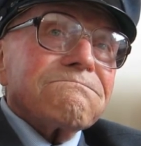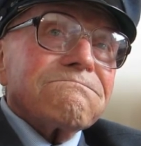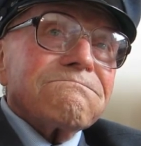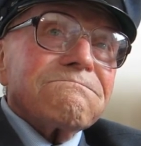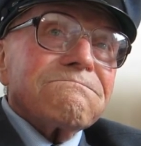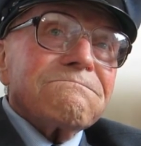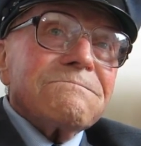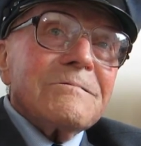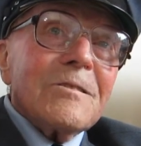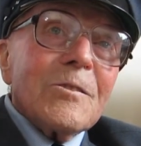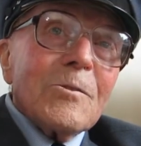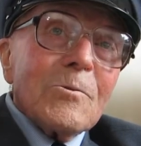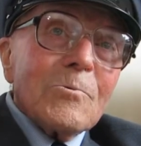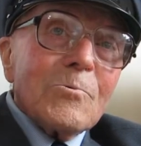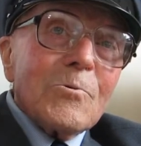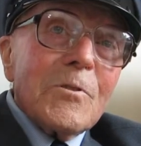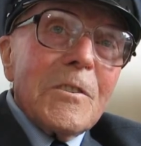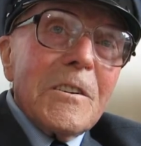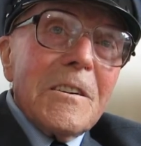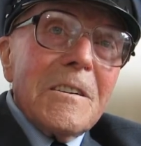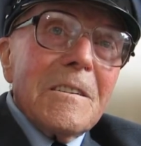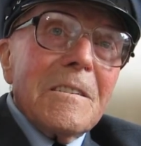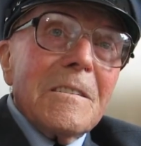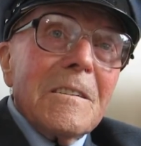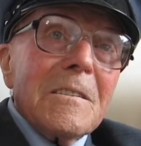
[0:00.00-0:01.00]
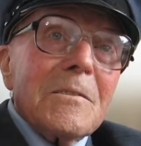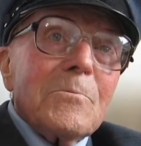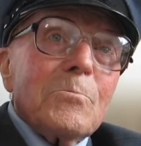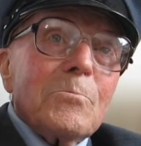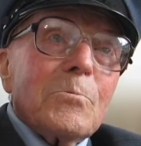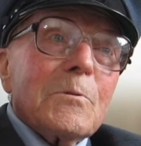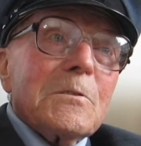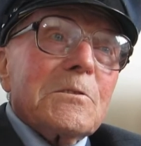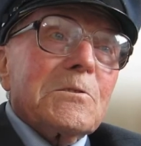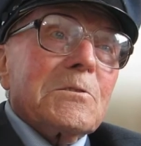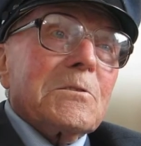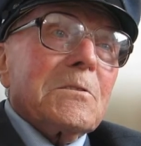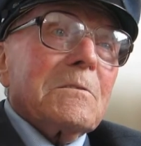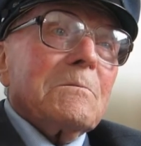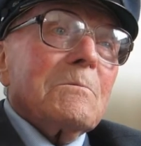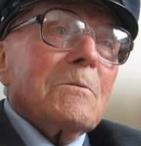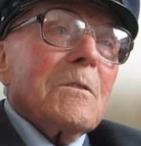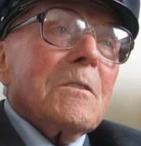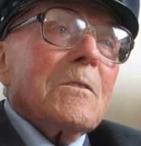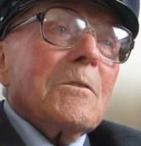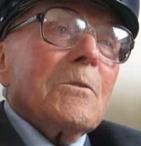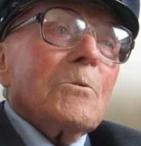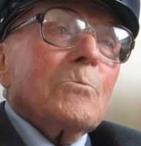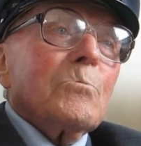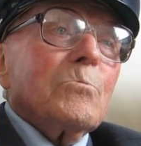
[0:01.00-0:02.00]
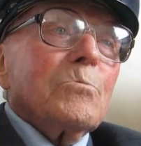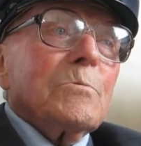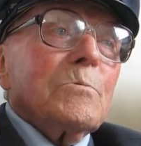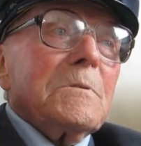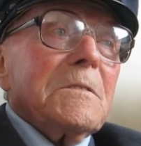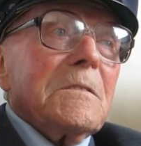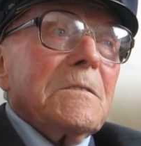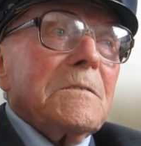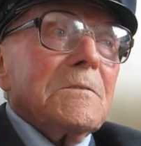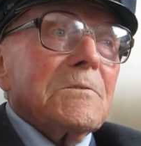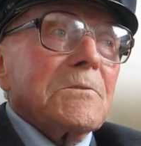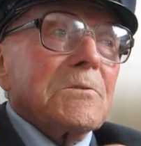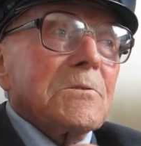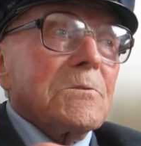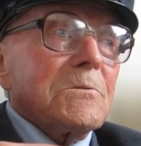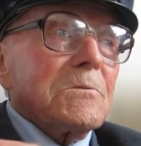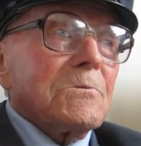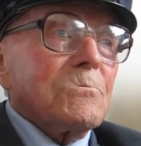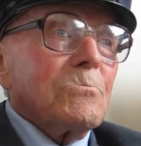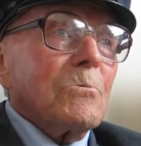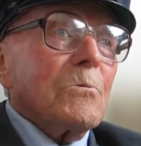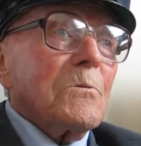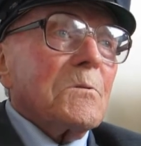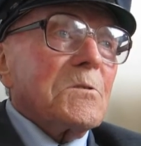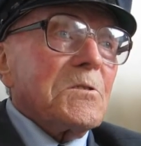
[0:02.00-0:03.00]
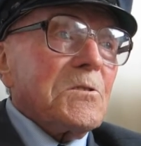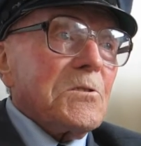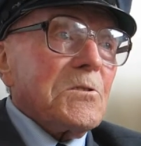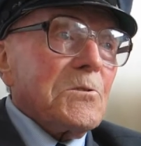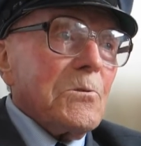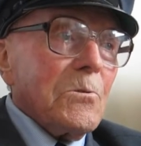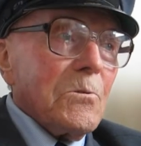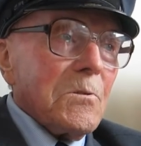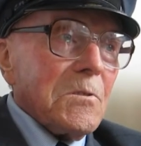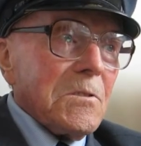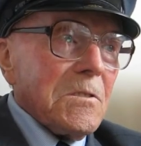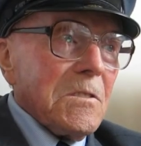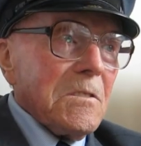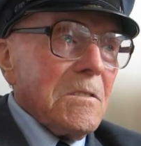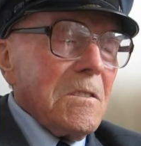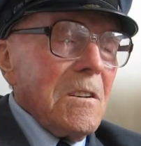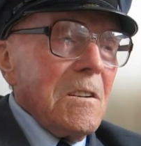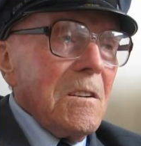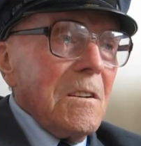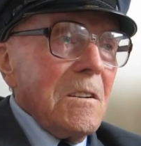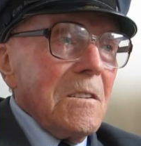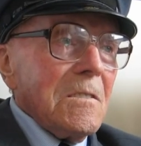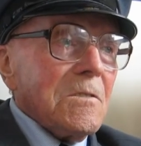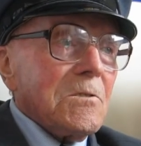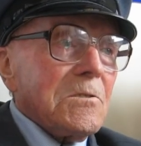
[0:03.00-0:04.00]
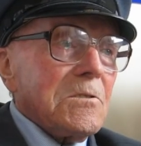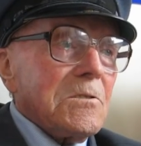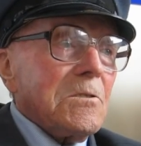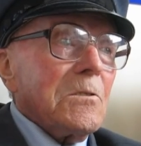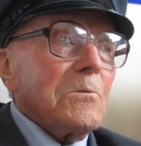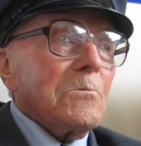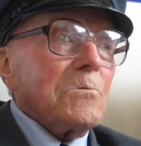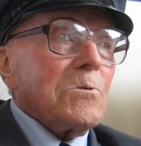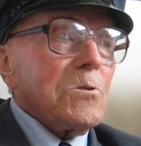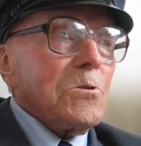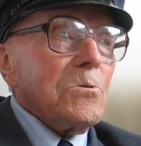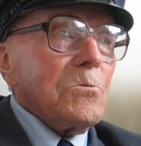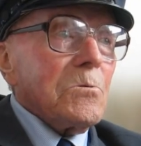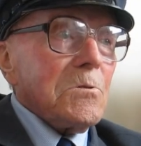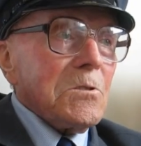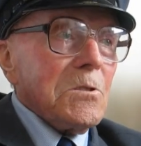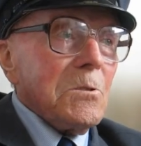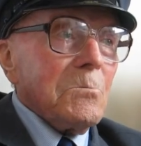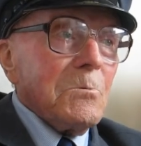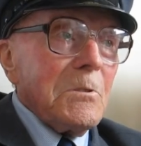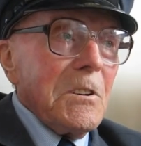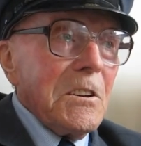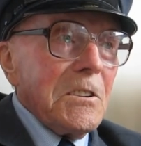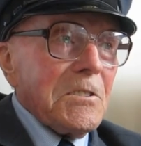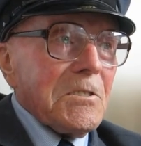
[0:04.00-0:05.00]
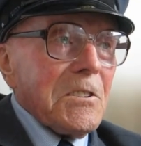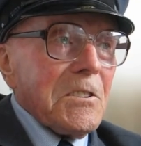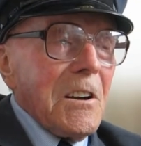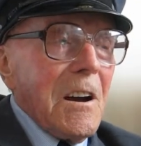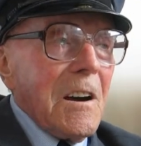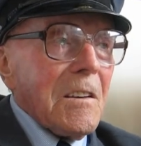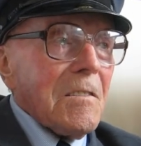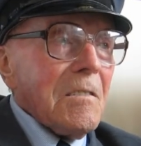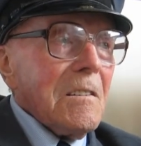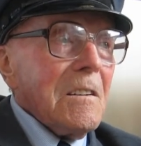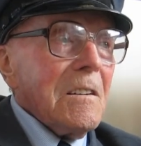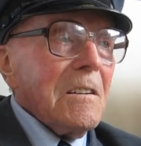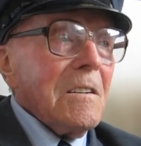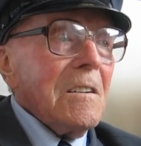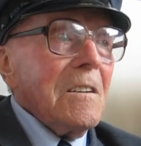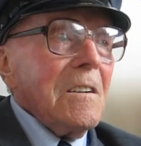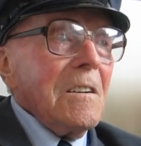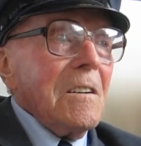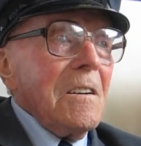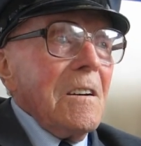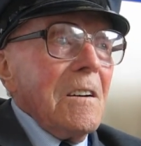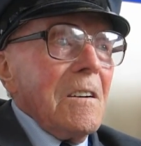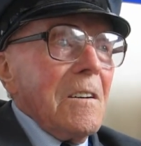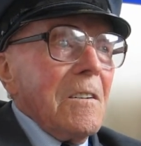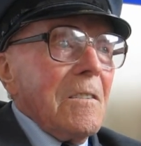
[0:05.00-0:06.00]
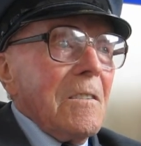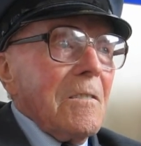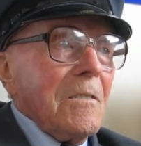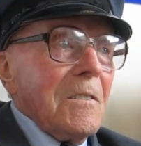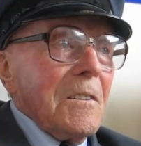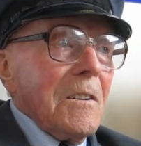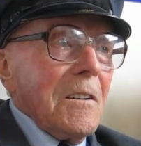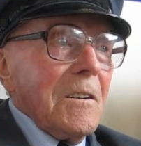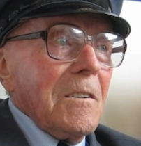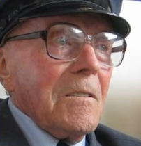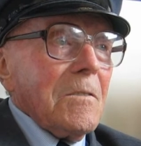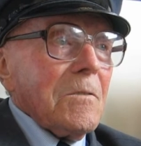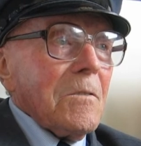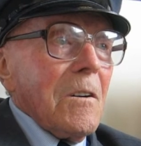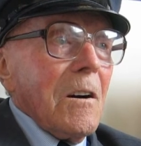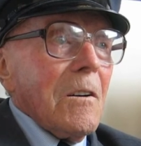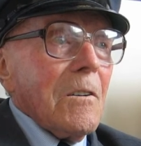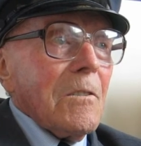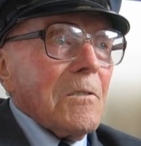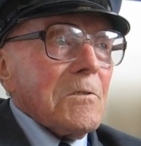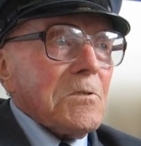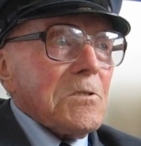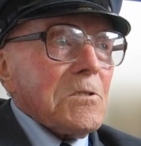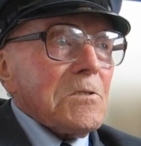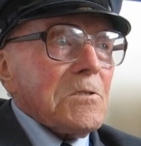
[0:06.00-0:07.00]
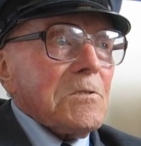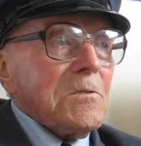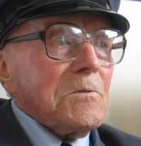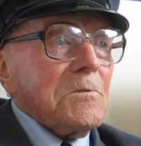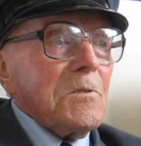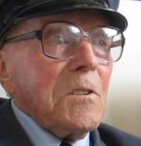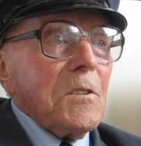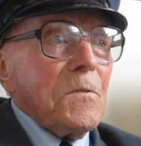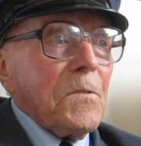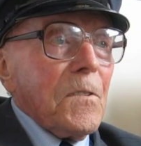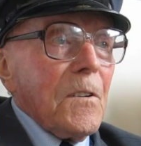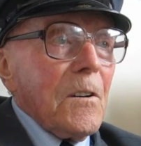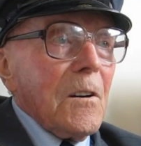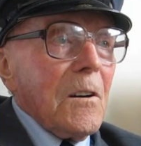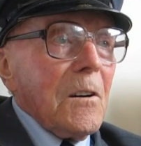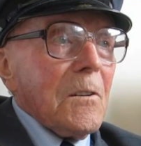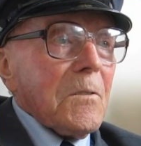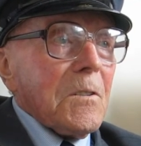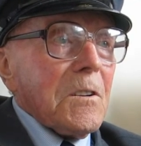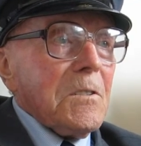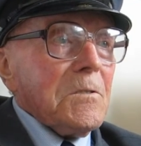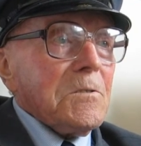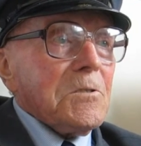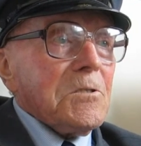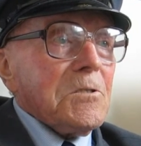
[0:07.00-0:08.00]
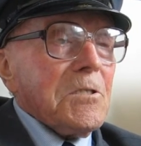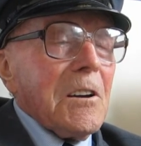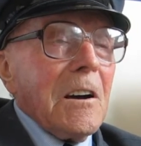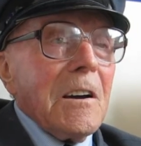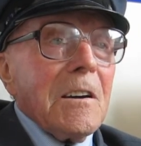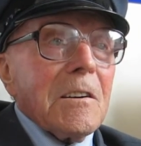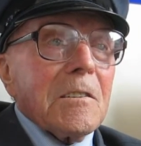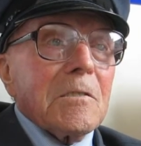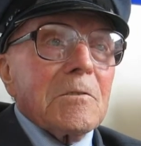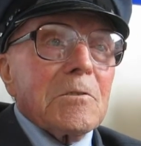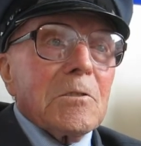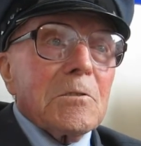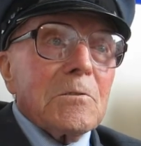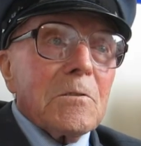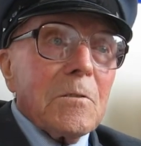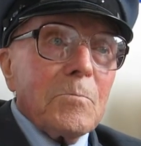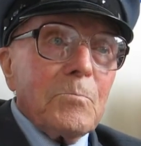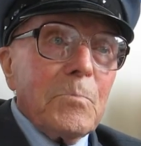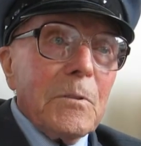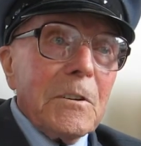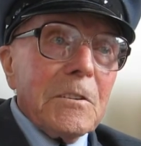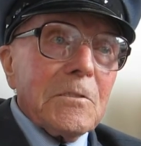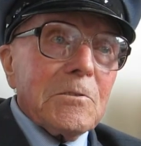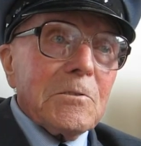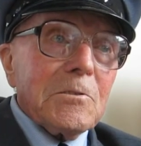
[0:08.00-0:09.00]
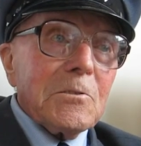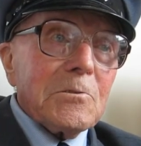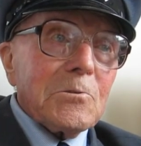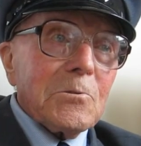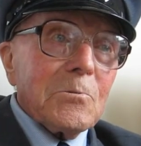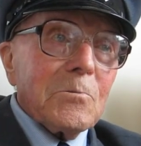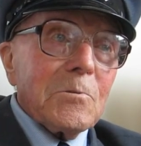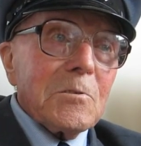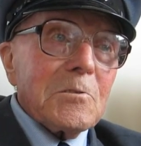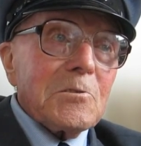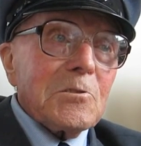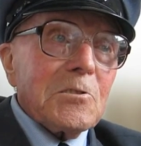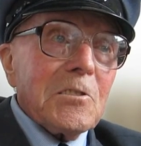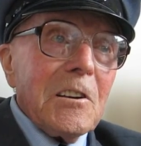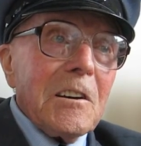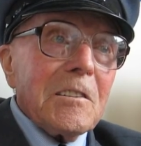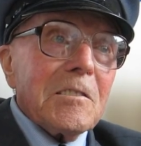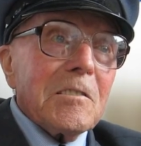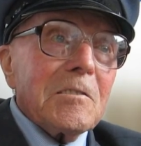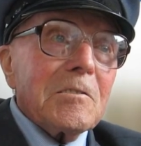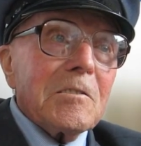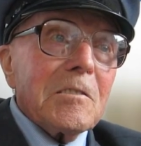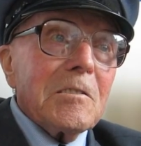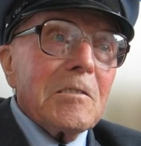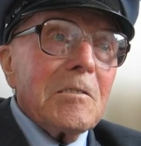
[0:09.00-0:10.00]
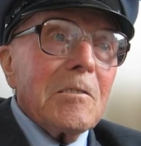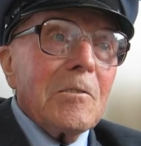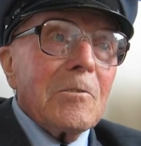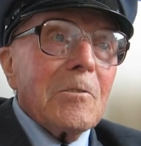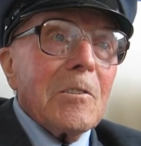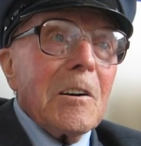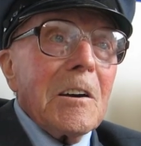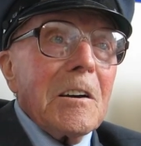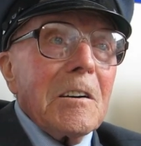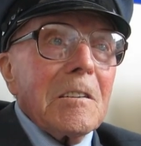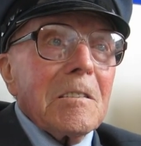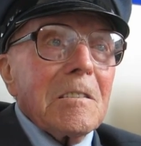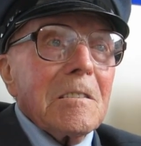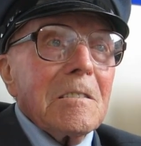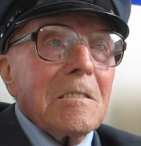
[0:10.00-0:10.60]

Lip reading: Not really. We sort of took to each other. I asked her if I could take her to the pictures on the Saturday night.